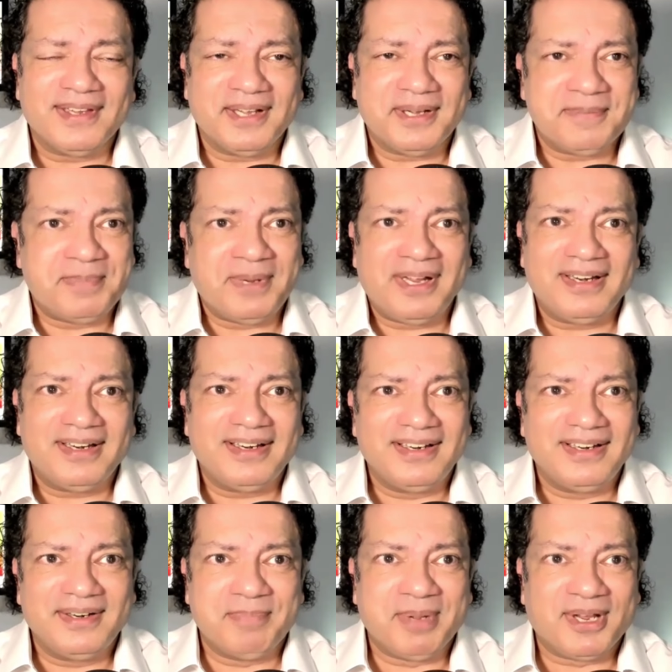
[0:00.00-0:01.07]
but
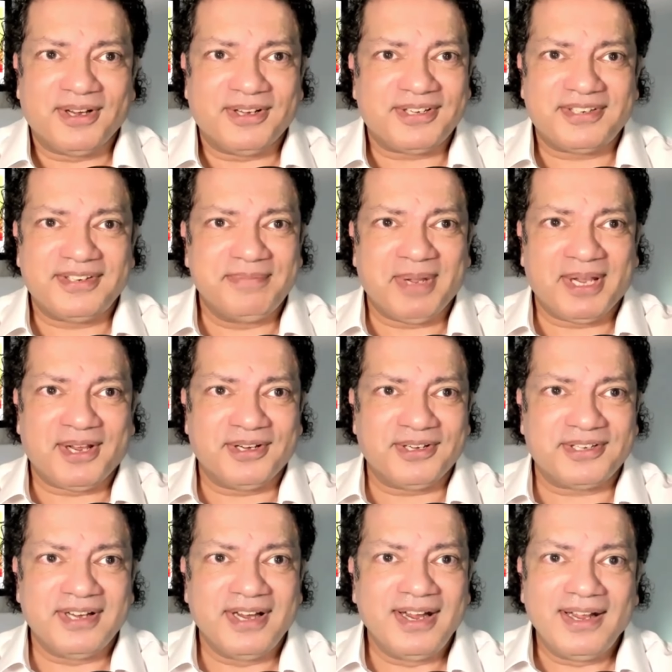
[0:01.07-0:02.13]
because
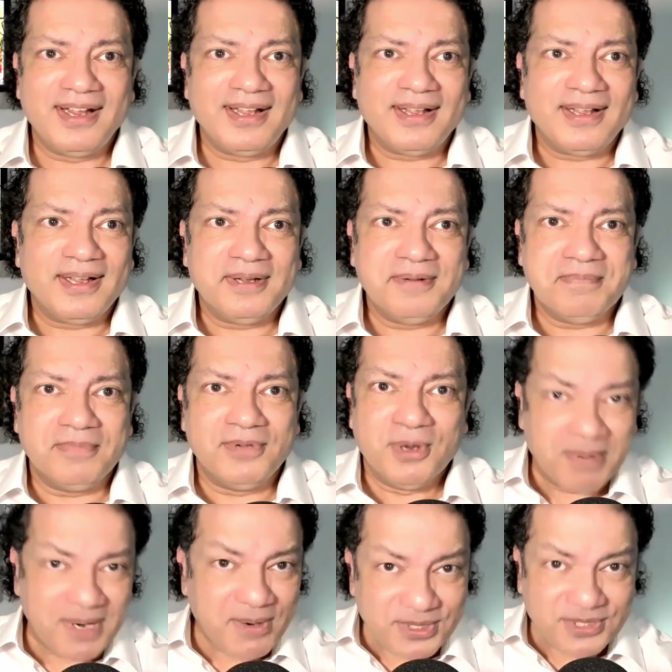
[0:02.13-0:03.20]
because
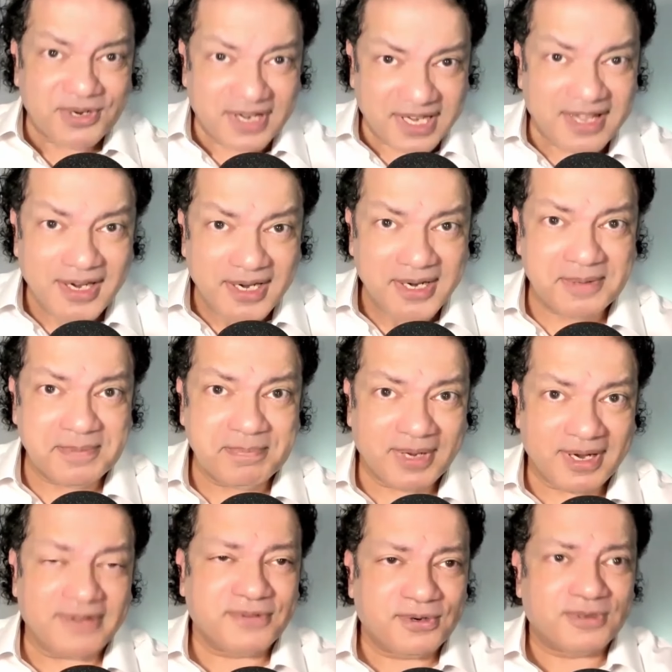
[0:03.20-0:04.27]
nobody was going to kill him,
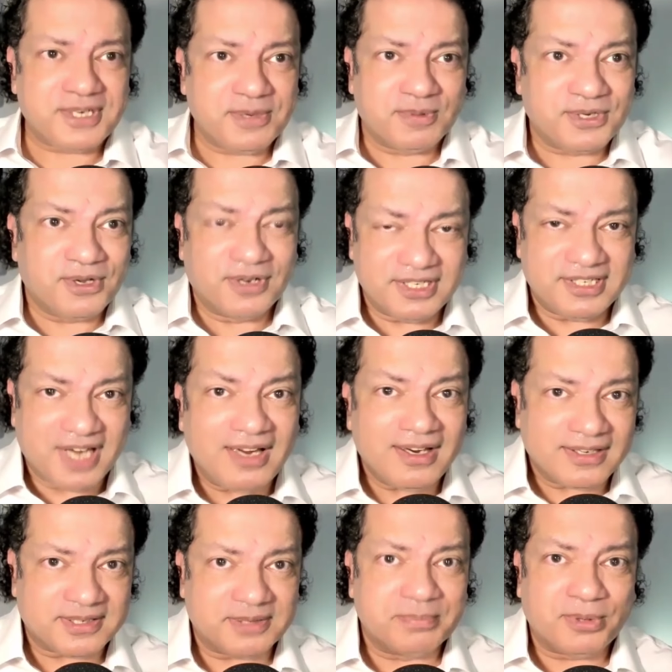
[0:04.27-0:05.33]
but of course he was going to die
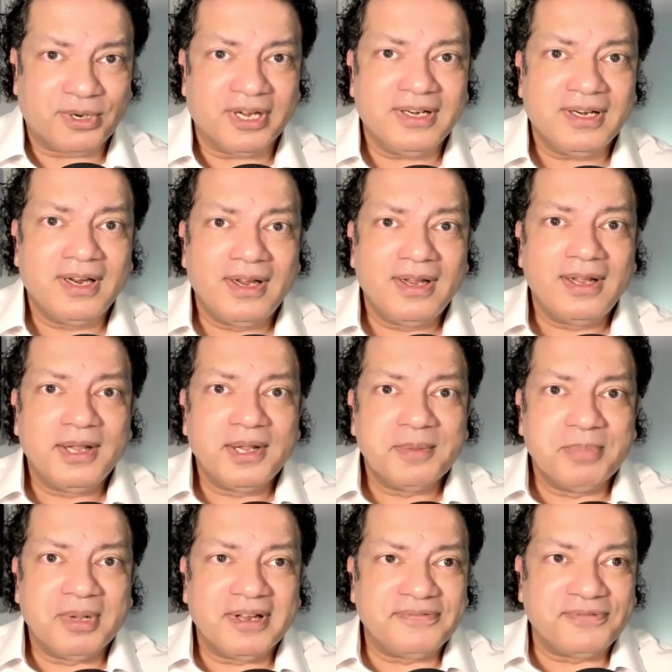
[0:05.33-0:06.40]
at some point.
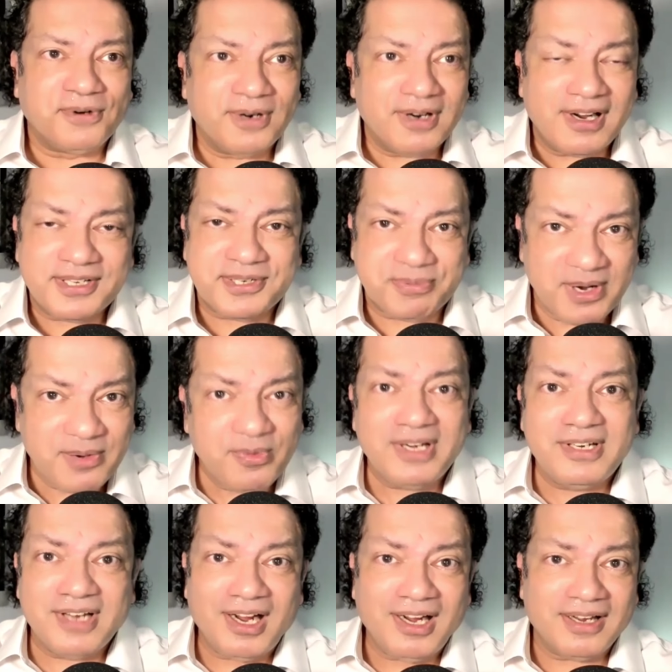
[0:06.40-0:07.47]
But for us, when we
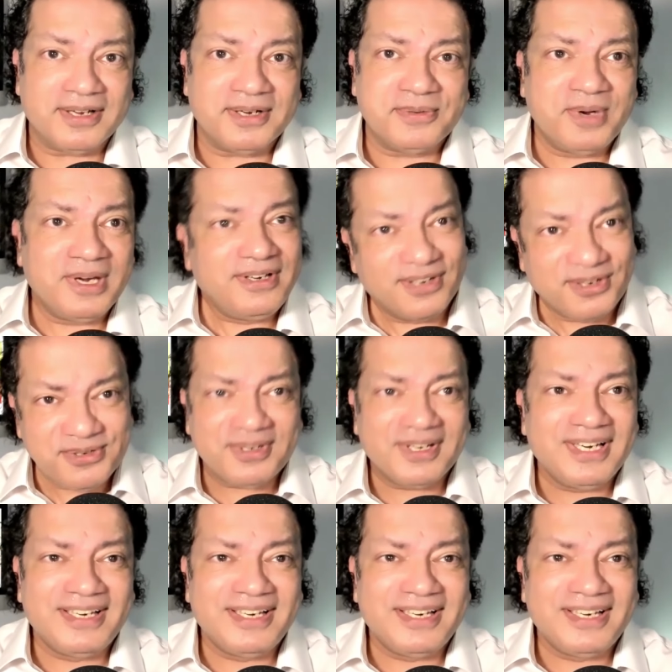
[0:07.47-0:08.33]
die, we don't really